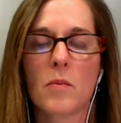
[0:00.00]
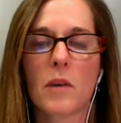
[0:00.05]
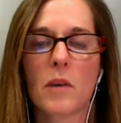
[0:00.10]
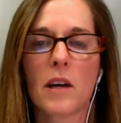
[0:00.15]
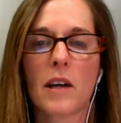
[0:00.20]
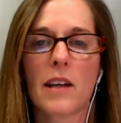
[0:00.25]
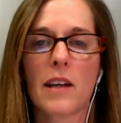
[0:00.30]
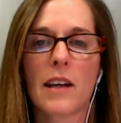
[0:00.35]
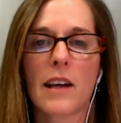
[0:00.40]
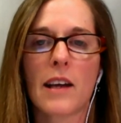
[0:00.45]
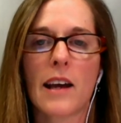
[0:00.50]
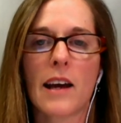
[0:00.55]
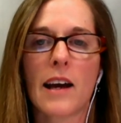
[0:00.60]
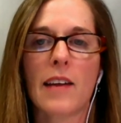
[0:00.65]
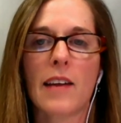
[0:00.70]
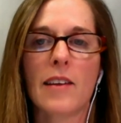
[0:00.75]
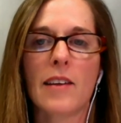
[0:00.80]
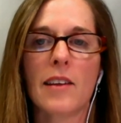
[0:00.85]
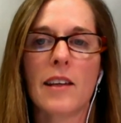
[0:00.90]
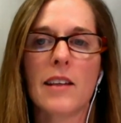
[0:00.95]
But
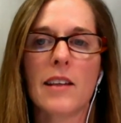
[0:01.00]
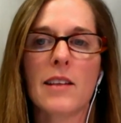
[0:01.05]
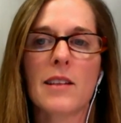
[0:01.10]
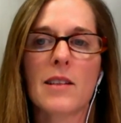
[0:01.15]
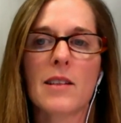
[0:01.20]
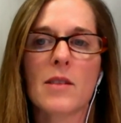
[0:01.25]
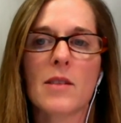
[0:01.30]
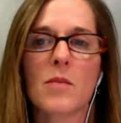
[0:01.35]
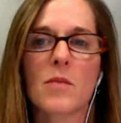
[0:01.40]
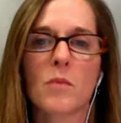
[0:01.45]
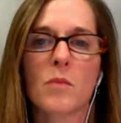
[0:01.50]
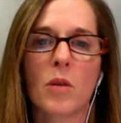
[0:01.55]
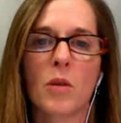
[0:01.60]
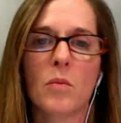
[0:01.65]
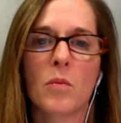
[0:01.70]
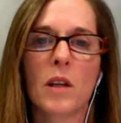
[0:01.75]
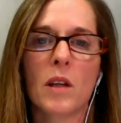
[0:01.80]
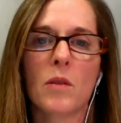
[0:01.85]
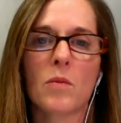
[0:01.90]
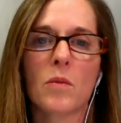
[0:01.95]
I think at this
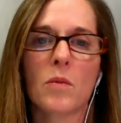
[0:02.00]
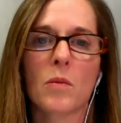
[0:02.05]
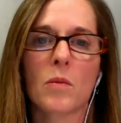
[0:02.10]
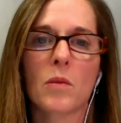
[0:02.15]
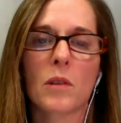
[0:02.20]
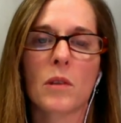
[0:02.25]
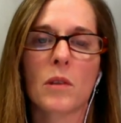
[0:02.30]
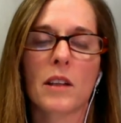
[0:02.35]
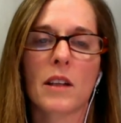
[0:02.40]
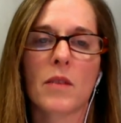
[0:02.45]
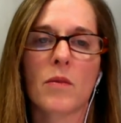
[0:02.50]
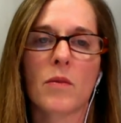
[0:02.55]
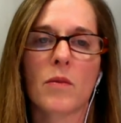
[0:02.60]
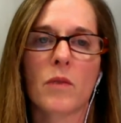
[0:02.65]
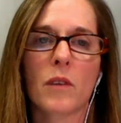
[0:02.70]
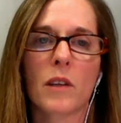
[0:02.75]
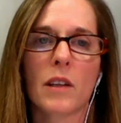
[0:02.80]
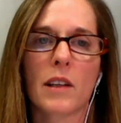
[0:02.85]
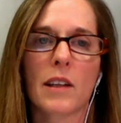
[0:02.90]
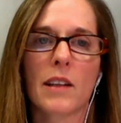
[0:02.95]
moment we're really
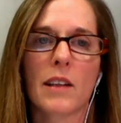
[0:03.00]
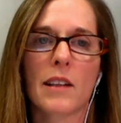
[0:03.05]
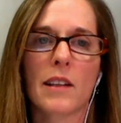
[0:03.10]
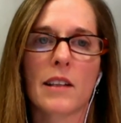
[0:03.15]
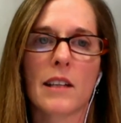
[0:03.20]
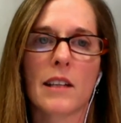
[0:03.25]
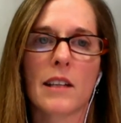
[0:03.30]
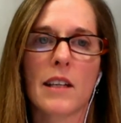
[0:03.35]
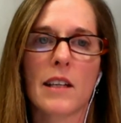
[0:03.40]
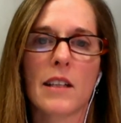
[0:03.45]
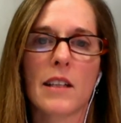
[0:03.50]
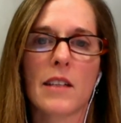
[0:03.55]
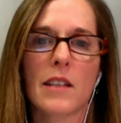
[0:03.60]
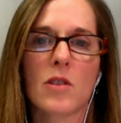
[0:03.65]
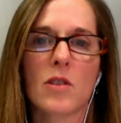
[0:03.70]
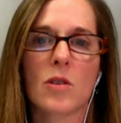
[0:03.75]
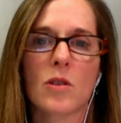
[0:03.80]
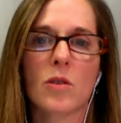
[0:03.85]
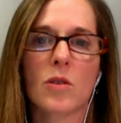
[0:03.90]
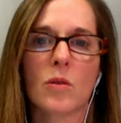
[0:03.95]
feeling the need
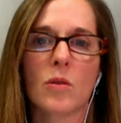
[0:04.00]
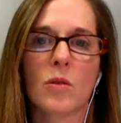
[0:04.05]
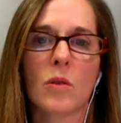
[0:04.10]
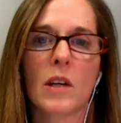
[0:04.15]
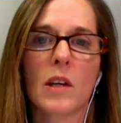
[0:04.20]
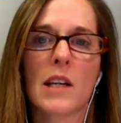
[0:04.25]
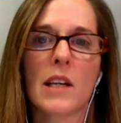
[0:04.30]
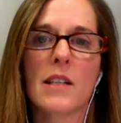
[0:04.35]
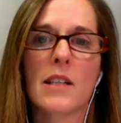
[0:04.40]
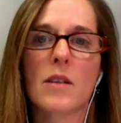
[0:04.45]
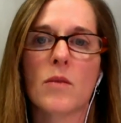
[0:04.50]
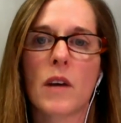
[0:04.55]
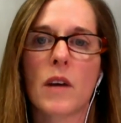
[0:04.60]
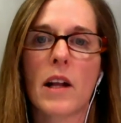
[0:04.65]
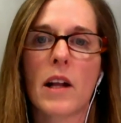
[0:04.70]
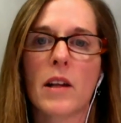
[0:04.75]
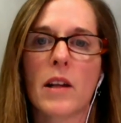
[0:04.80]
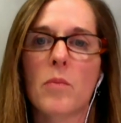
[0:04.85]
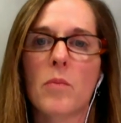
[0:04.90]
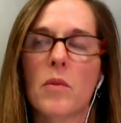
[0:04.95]
to
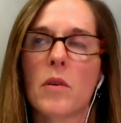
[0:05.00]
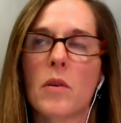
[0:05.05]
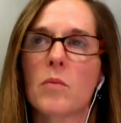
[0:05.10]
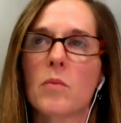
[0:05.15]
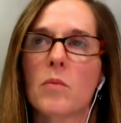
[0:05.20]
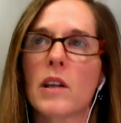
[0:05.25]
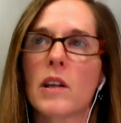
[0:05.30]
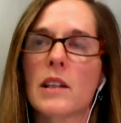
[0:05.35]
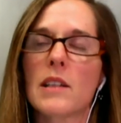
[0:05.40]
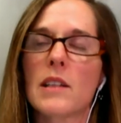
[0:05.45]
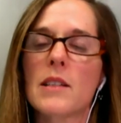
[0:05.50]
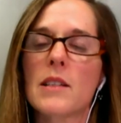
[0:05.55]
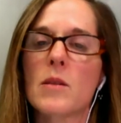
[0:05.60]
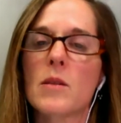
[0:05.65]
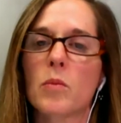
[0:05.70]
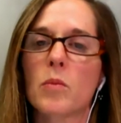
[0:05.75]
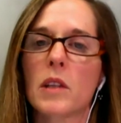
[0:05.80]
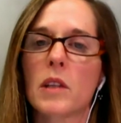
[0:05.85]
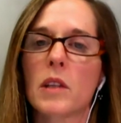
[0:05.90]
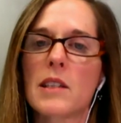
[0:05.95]
develop a more
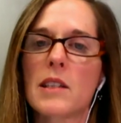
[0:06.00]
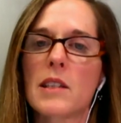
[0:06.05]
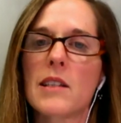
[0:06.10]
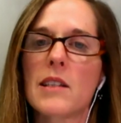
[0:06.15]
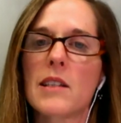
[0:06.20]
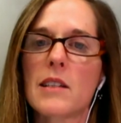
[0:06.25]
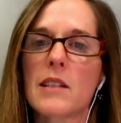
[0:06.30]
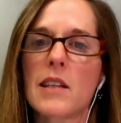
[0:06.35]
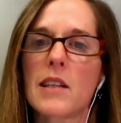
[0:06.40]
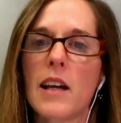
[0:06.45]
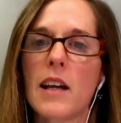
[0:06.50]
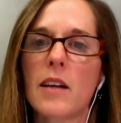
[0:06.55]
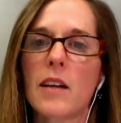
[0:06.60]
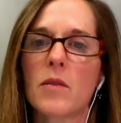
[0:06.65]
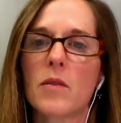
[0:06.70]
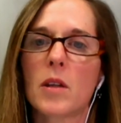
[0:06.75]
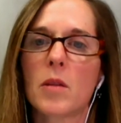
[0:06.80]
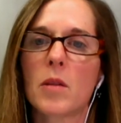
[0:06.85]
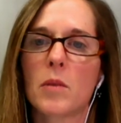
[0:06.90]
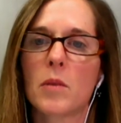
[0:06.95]
explicit set of
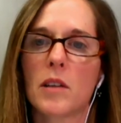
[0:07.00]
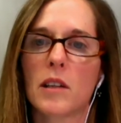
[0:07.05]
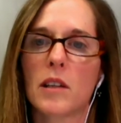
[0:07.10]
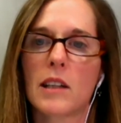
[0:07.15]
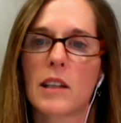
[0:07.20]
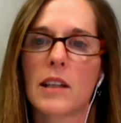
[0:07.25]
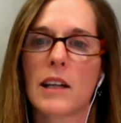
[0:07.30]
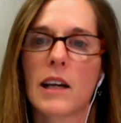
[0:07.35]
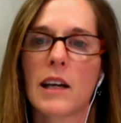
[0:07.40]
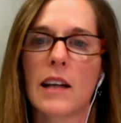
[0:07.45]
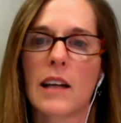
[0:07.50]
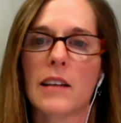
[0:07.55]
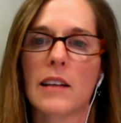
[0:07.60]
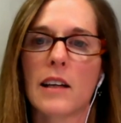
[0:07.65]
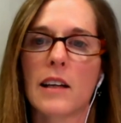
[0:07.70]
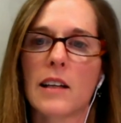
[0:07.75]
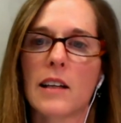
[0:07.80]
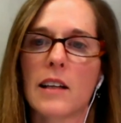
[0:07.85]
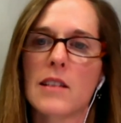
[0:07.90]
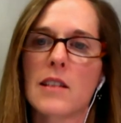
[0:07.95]
community
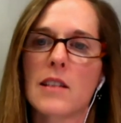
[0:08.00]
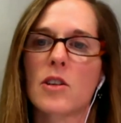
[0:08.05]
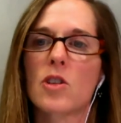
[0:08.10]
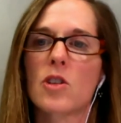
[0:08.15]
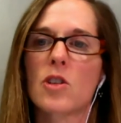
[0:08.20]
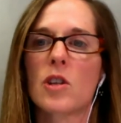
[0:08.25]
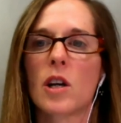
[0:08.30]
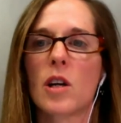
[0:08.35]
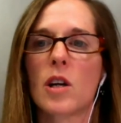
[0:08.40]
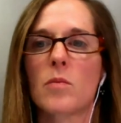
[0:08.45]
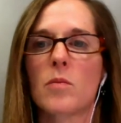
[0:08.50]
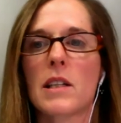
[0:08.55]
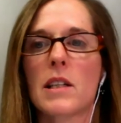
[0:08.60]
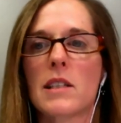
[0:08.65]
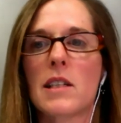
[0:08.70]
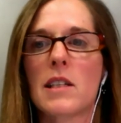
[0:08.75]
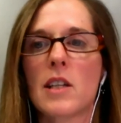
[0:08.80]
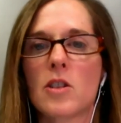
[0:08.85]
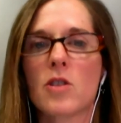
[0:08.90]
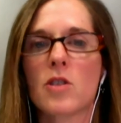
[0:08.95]
guidelines that are shared by
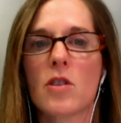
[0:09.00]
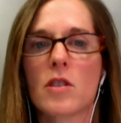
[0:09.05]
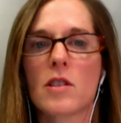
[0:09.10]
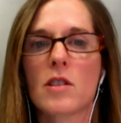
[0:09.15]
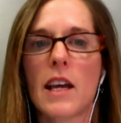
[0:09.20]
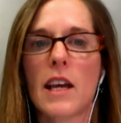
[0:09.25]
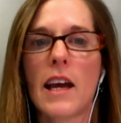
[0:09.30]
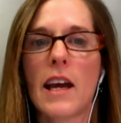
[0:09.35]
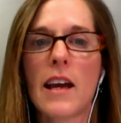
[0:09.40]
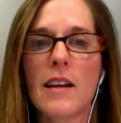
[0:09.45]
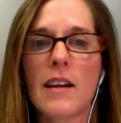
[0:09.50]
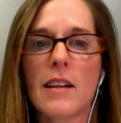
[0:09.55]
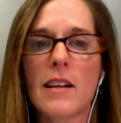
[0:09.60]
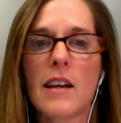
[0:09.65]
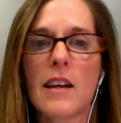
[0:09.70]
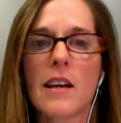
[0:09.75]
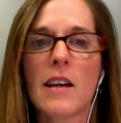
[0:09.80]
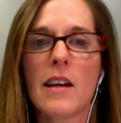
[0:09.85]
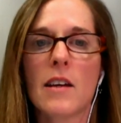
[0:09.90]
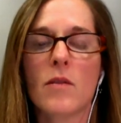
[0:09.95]
teachers and
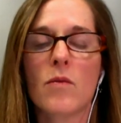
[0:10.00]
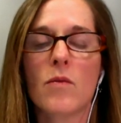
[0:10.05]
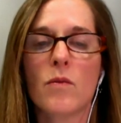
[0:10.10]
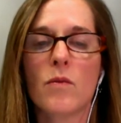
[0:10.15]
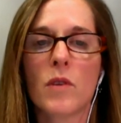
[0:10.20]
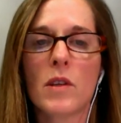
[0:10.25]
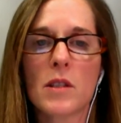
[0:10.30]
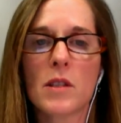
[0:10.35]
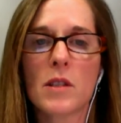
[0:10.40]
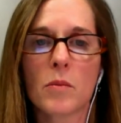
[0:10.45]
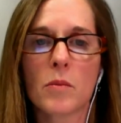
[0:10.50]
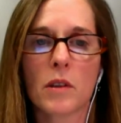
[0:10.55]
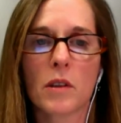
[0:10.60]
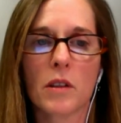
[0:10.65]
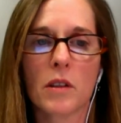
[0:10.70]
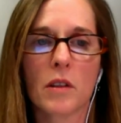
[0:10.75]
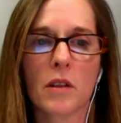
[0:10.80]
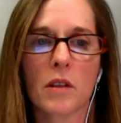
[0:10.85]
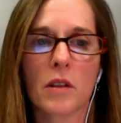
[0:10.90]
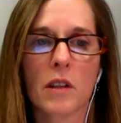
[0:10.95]

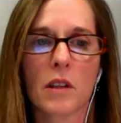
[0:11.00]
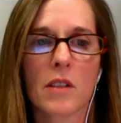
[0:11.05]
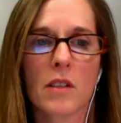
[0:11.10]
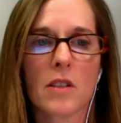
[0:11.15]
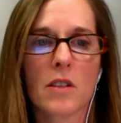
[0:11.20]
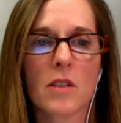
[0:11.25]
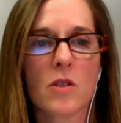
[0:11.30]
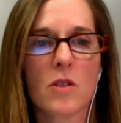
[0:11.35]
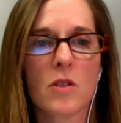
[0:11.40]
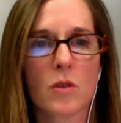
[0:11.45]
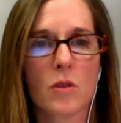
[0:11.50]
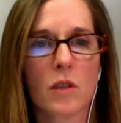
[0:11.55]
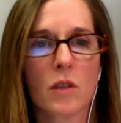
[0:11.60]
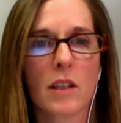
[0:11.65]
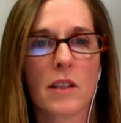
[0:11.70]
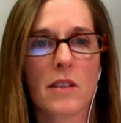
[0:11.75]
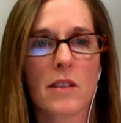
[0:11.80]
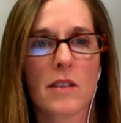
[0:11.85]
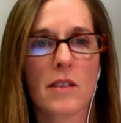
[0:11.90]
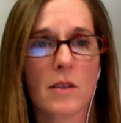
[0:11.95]
visible to
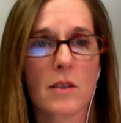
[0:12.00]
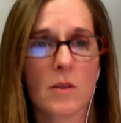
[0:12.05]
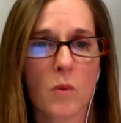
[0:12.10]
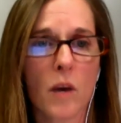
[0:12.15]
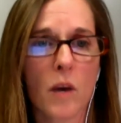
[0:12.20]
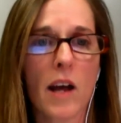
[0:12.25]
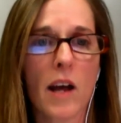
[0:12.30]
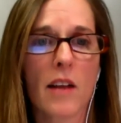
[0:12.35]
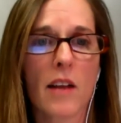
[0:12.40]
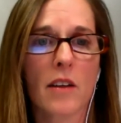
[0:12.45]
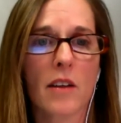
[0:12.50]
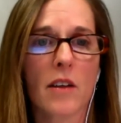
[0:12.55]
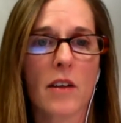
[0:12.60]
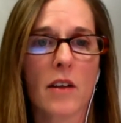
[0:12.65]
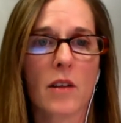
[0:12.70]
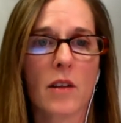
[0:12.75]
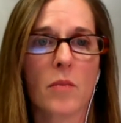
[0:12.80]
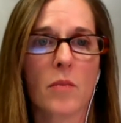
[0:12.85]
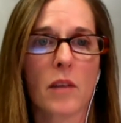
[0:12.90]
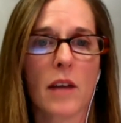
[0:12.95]
students as well on
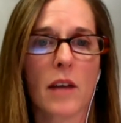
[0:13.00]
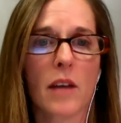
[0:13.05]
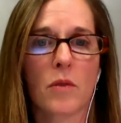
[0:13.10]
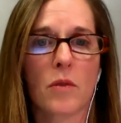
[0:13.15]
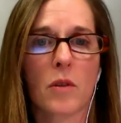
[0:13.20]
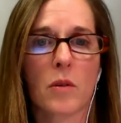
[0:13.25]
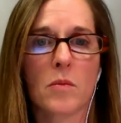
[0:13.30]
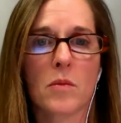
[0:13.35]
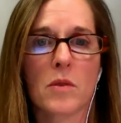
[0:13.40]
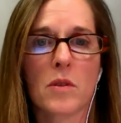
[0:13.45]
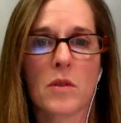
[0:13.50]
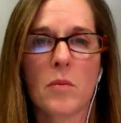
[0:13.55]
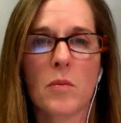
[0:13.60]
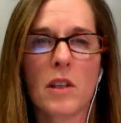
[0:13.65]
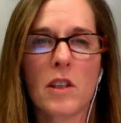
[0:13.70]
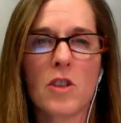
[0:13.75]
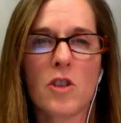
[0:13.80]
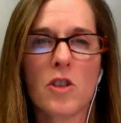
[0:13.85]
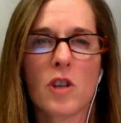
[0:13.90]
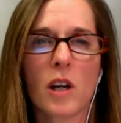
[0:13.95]
the platform. So I'm
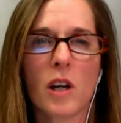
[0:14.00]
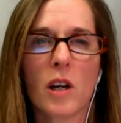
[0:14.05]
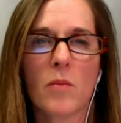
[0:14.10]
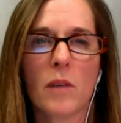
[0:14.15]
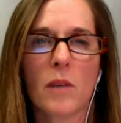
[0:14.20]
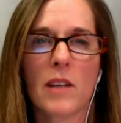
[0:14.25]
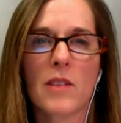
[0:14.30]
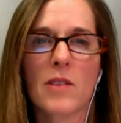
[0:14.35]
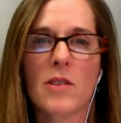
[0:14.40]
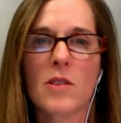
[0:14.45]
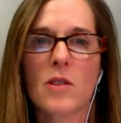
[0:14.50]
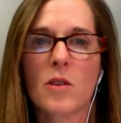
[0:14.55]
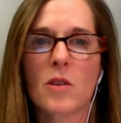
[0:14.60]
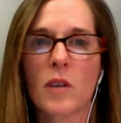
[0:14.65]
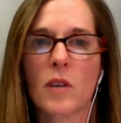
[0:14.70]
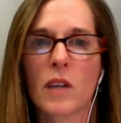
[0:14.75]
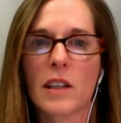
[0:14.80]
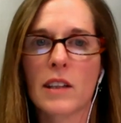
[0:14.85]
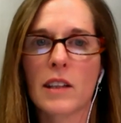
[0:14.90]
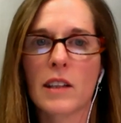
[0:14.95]
going to share my
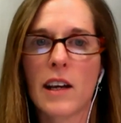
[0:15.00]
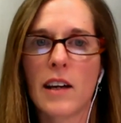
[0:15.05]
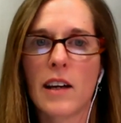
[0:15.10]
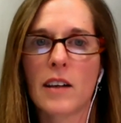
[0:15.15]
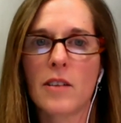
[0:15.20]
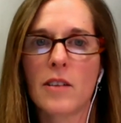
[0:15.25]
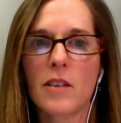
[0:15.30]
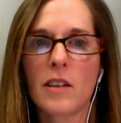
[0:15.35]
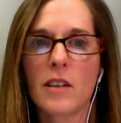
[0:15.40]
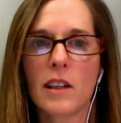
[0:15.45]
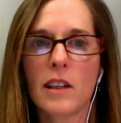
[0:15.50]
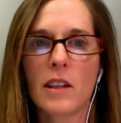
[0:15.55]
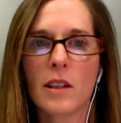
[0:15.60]
screen now.